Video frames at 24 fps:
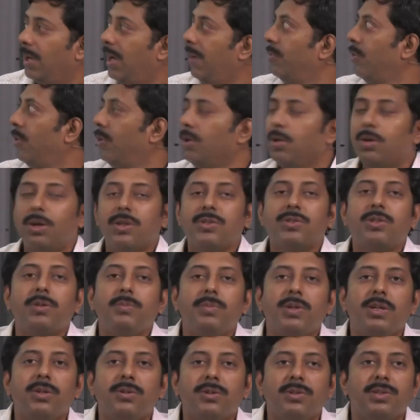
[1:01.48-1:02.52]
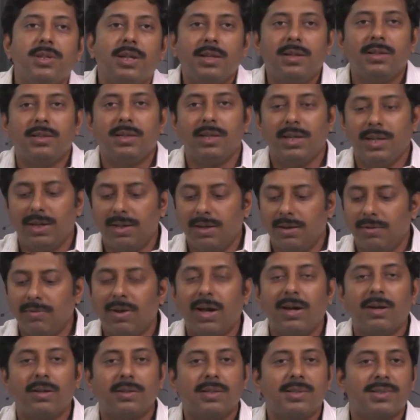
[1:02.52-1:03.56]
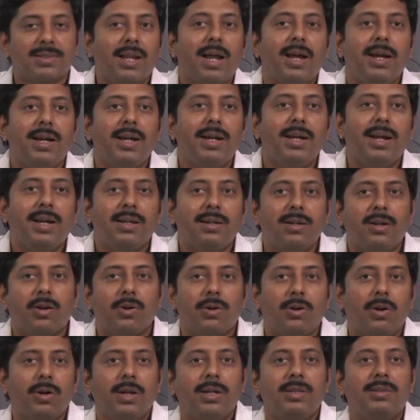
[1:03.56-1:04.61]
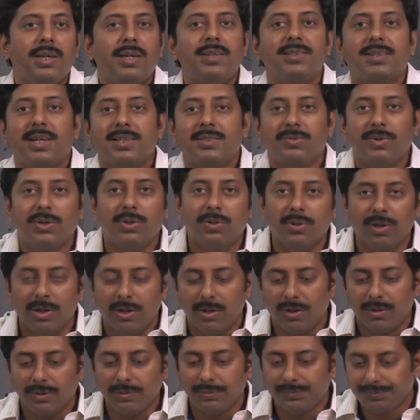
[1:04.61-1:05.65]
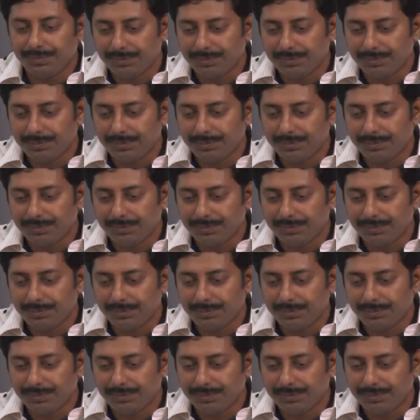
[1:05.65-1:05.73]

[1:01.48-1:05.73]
I'm going to also be using the slide and drawing things as we go along.